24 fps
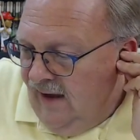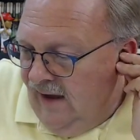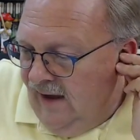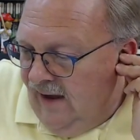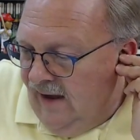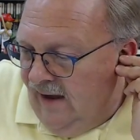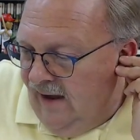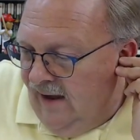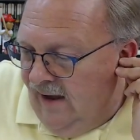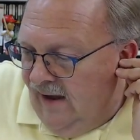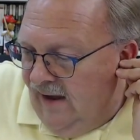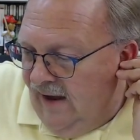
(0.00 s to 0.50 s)

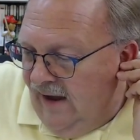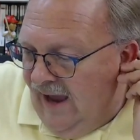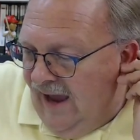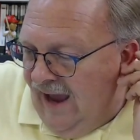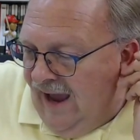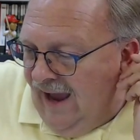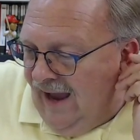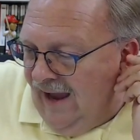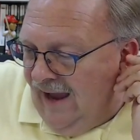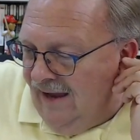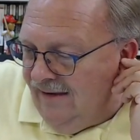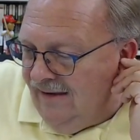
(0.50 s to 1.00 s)

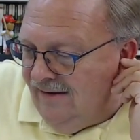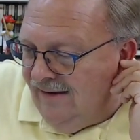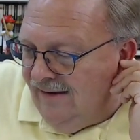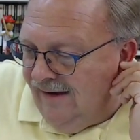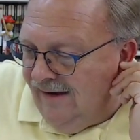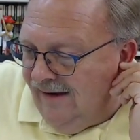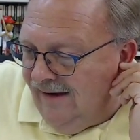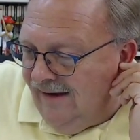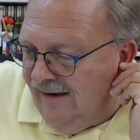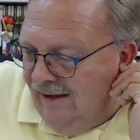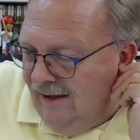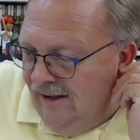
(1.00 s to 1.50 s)
And
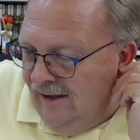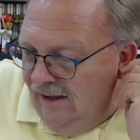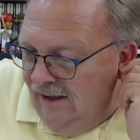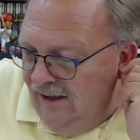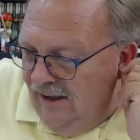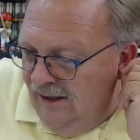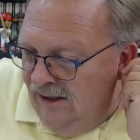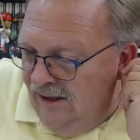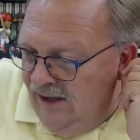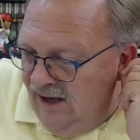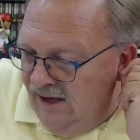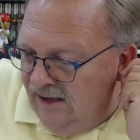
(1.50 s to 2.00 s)

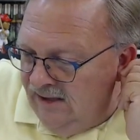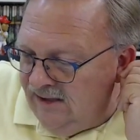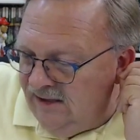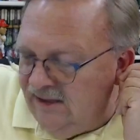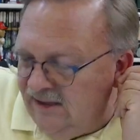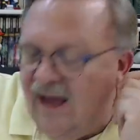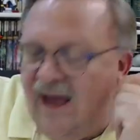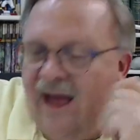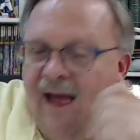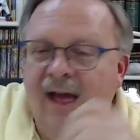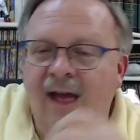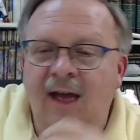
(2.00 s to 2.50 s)
this
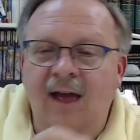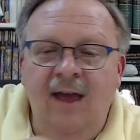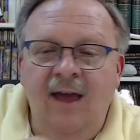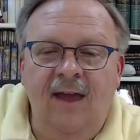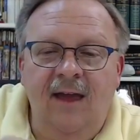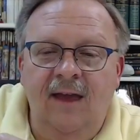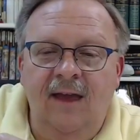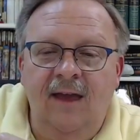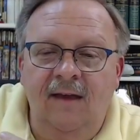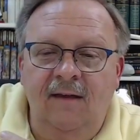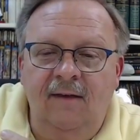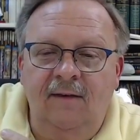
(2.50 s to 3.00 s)

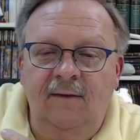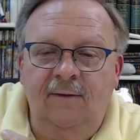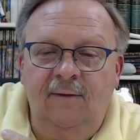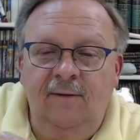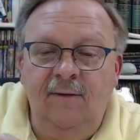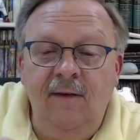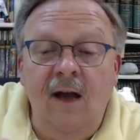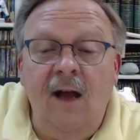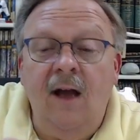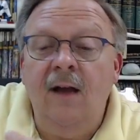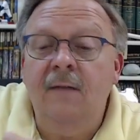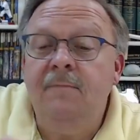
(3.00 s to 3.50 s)
guy is
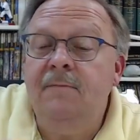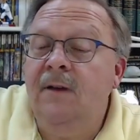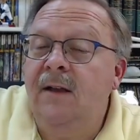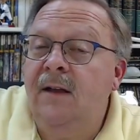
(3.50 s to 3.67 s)
young,